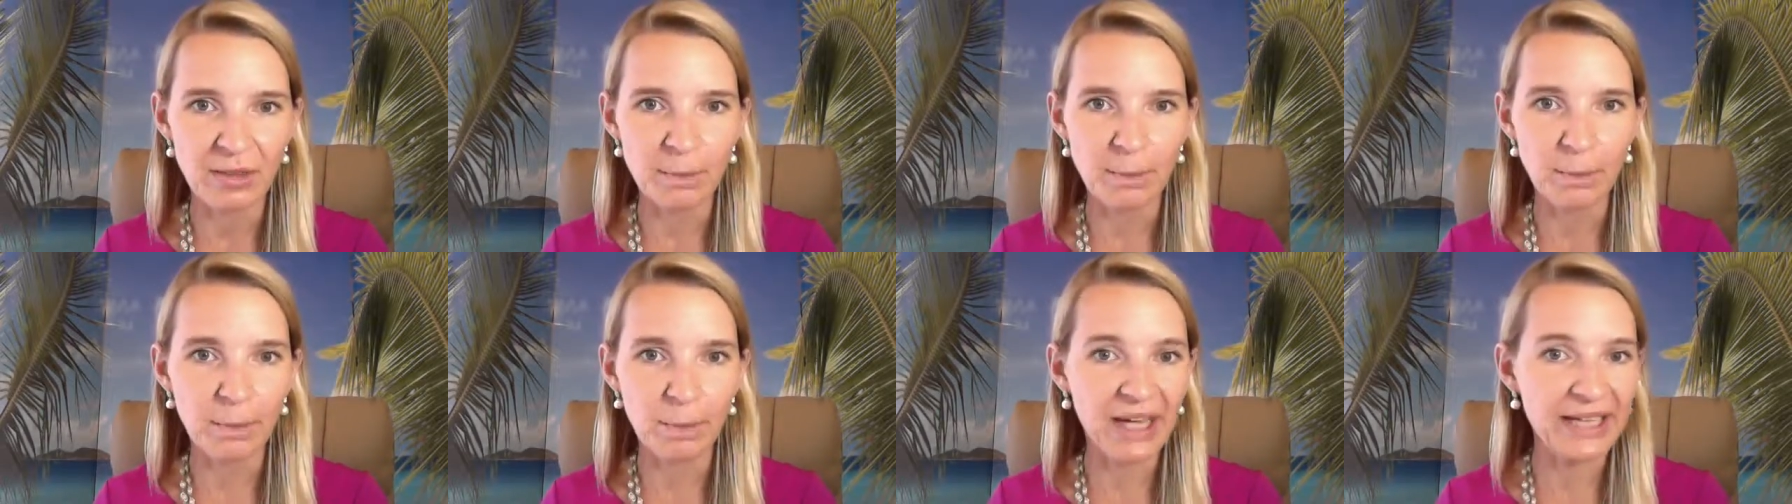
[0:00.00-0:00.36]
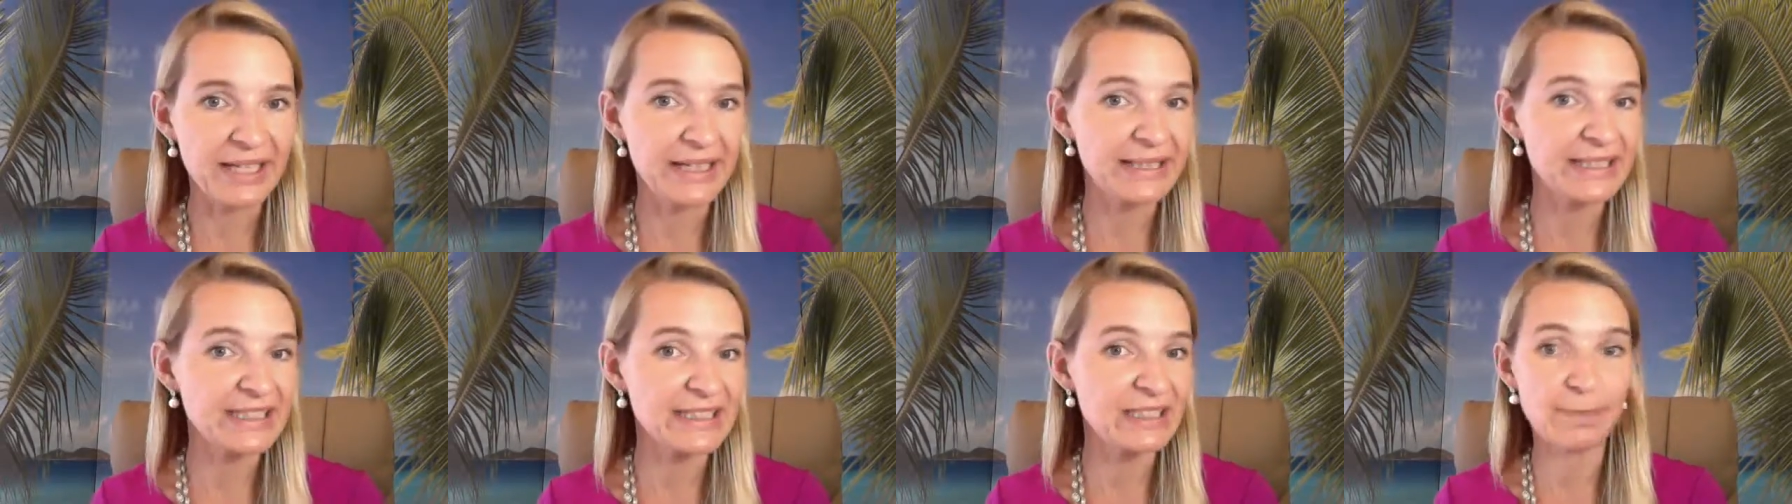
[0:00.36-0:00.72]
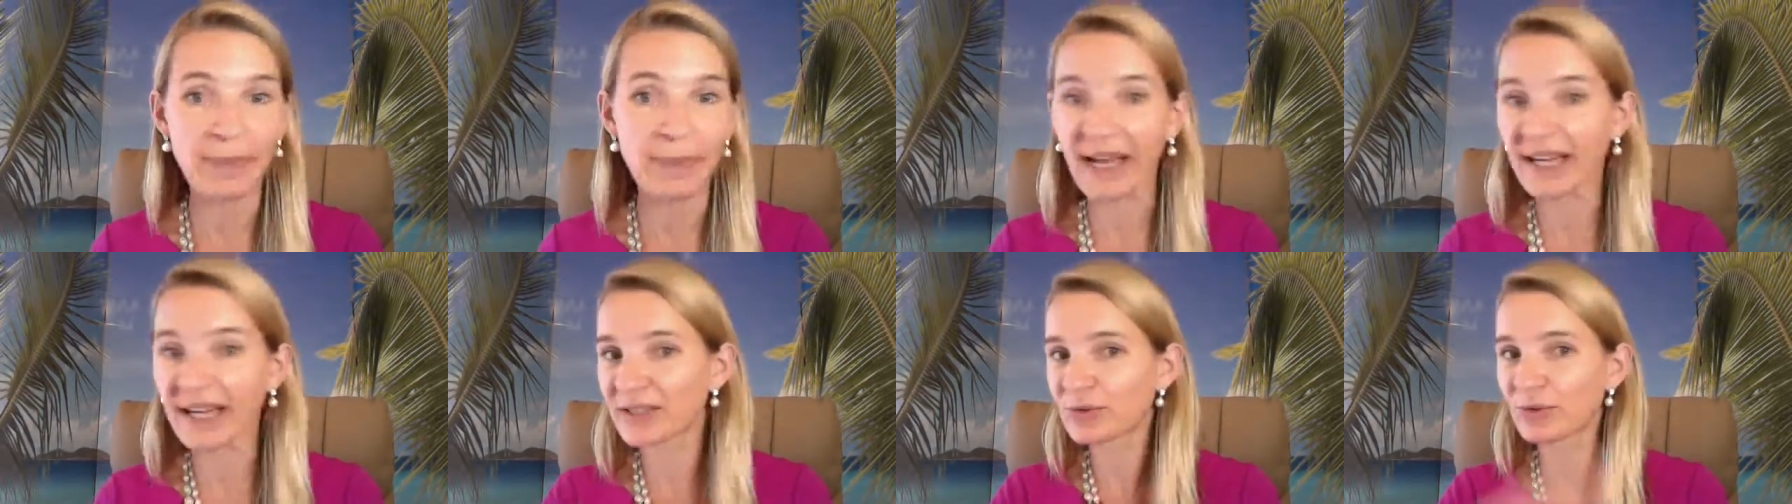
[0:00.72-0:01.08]
but
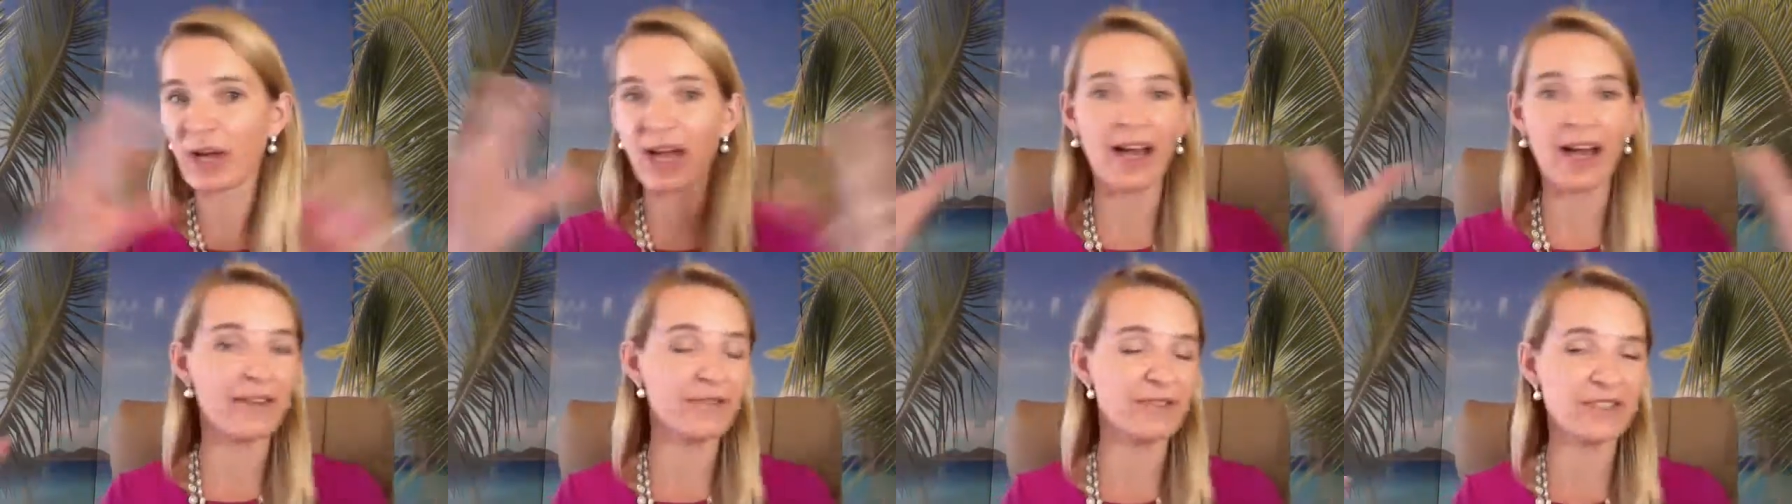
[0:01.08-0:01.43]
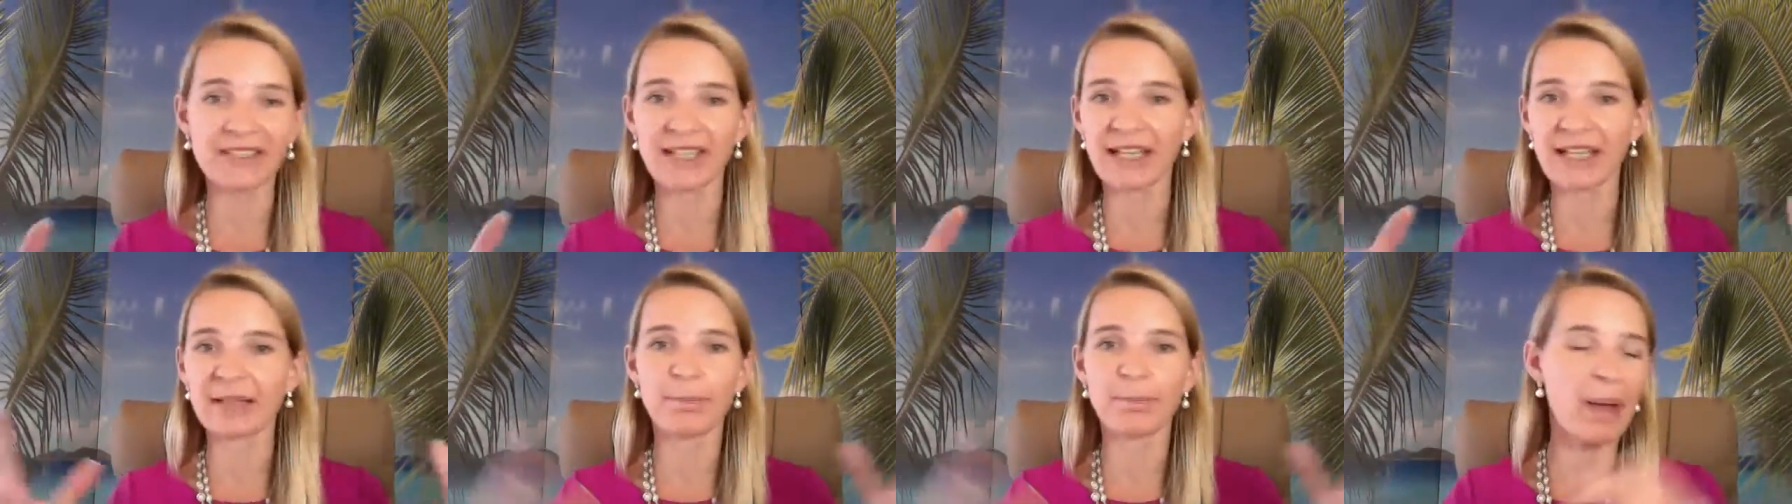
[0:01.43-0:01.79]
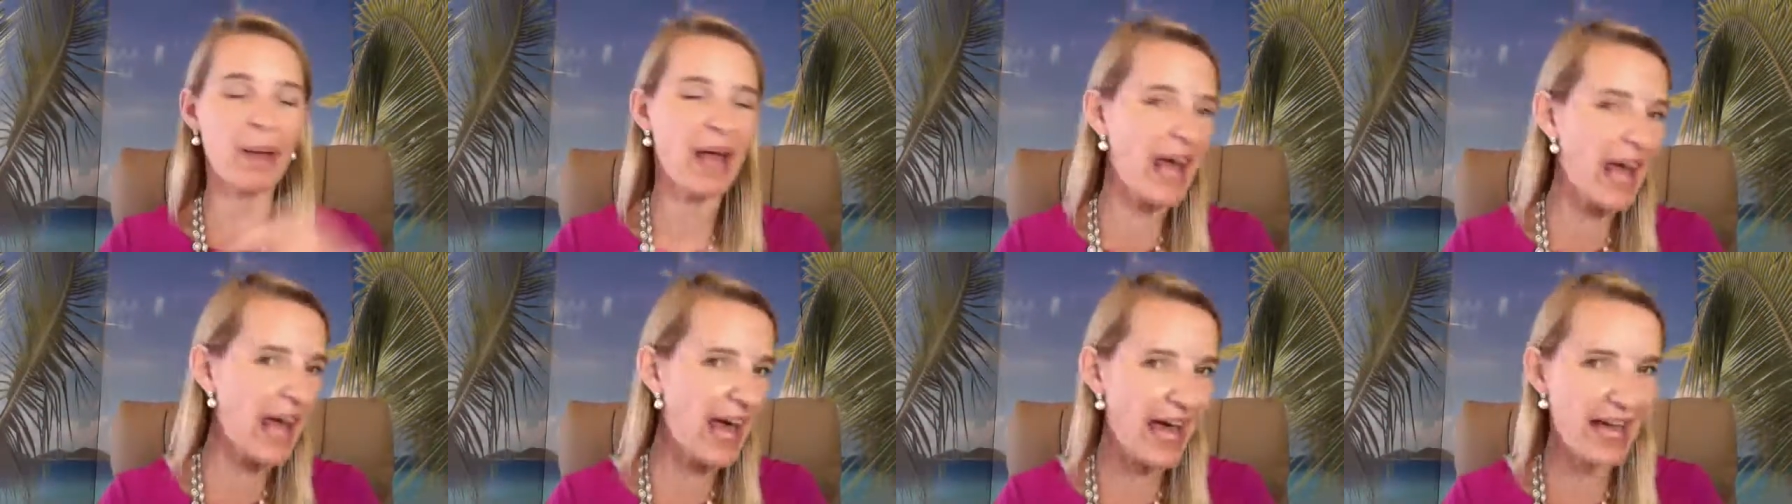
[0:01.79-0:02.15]
expect to have this like
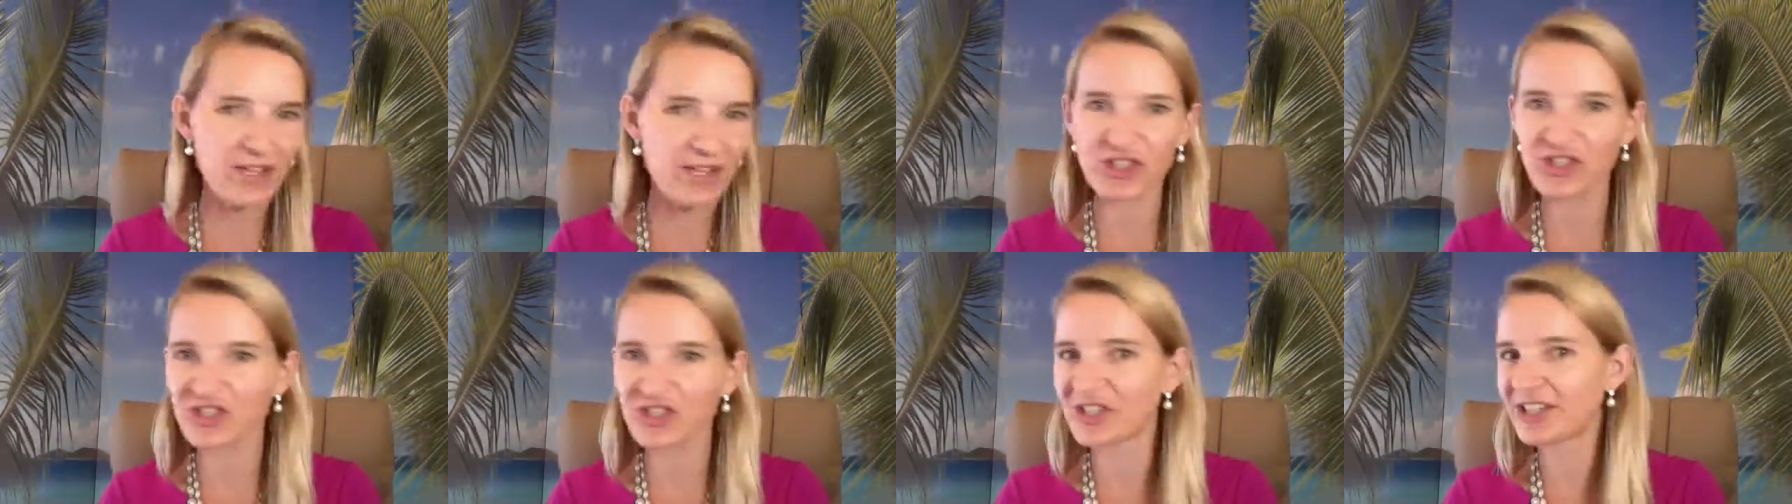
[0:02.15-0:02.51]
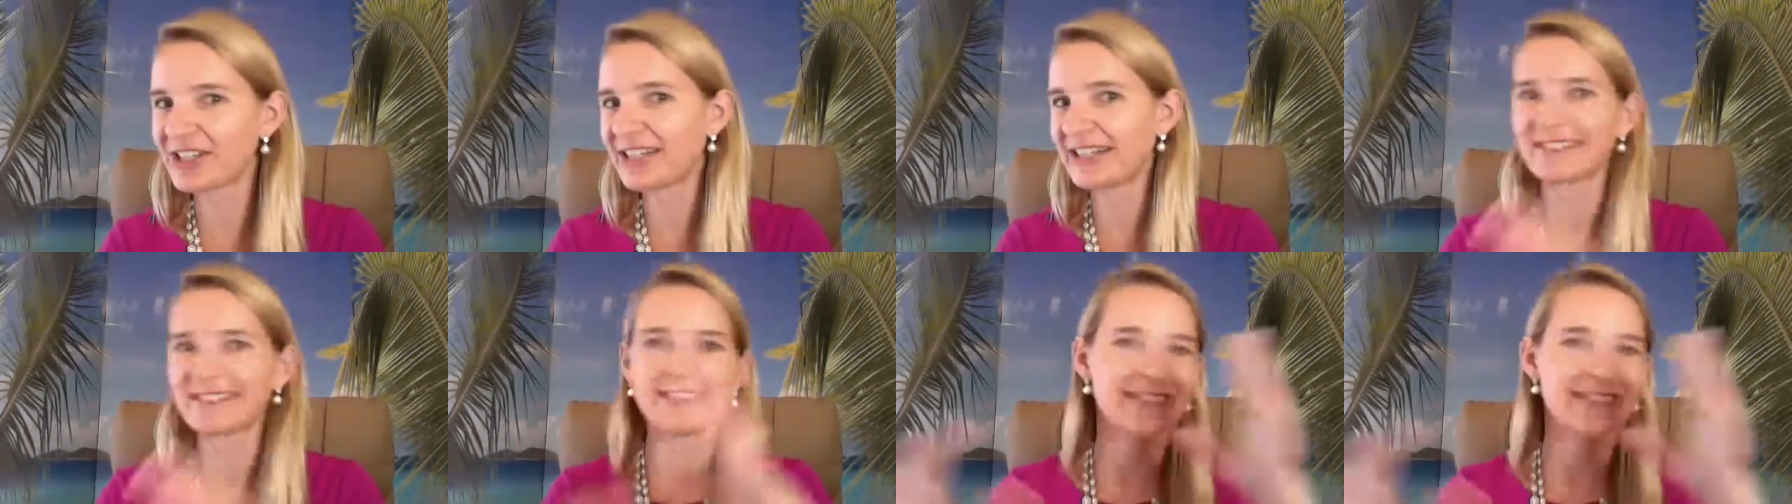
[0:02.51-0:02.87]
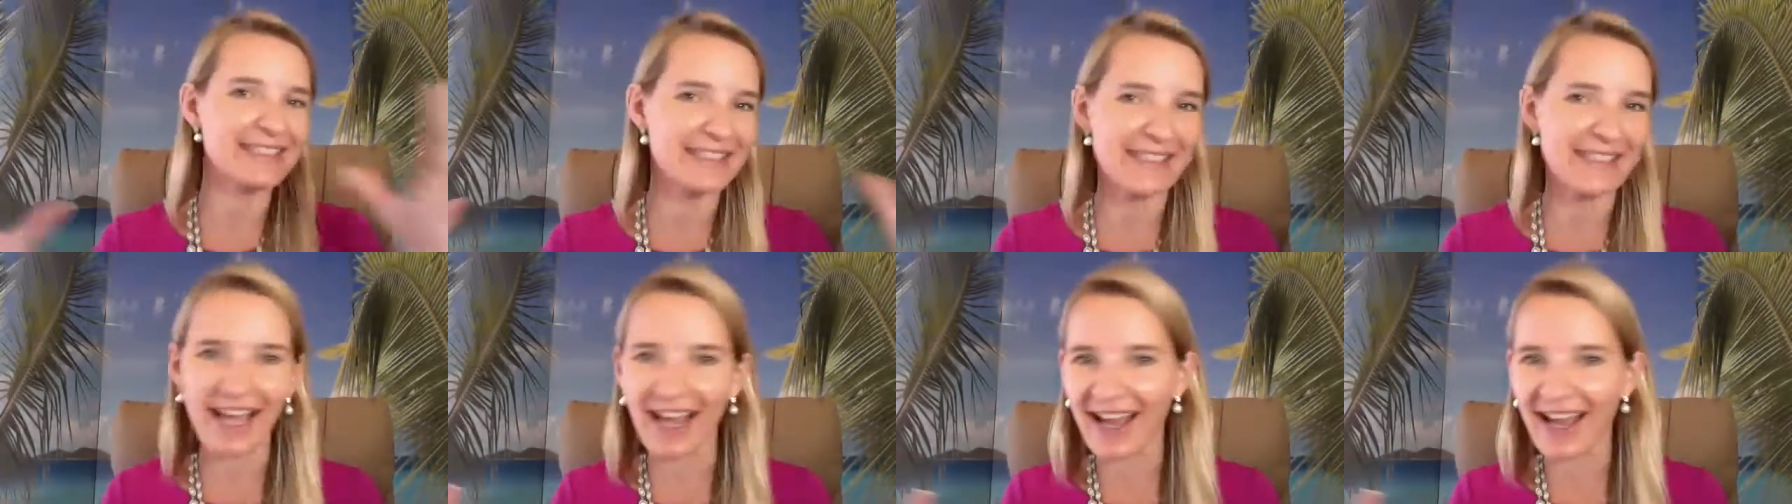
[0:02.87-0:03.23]
passionate,
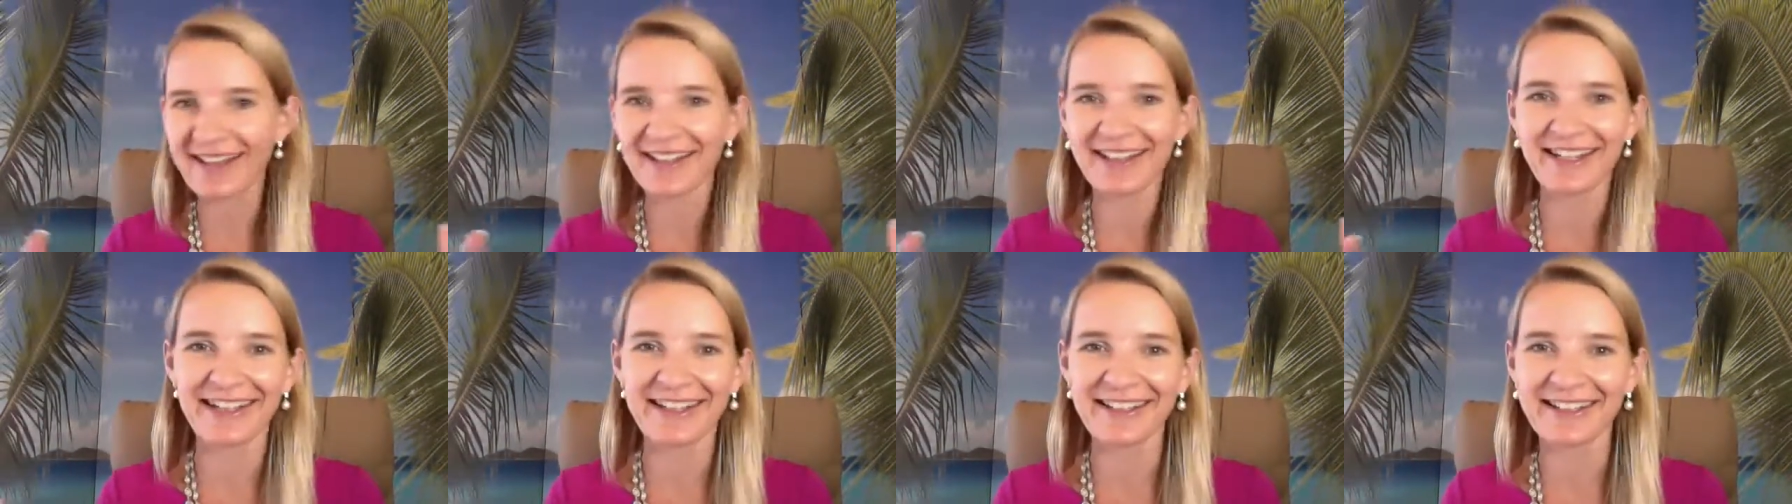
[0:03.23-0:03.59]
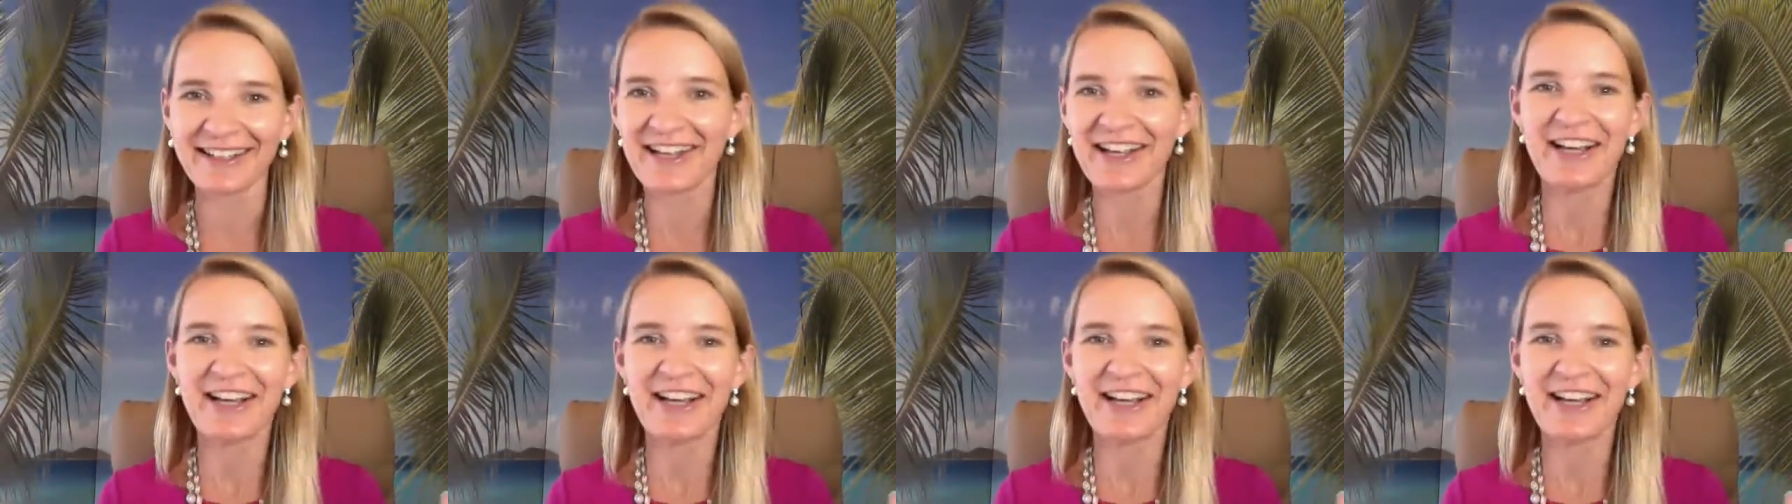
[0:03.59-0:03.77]
ecstatic,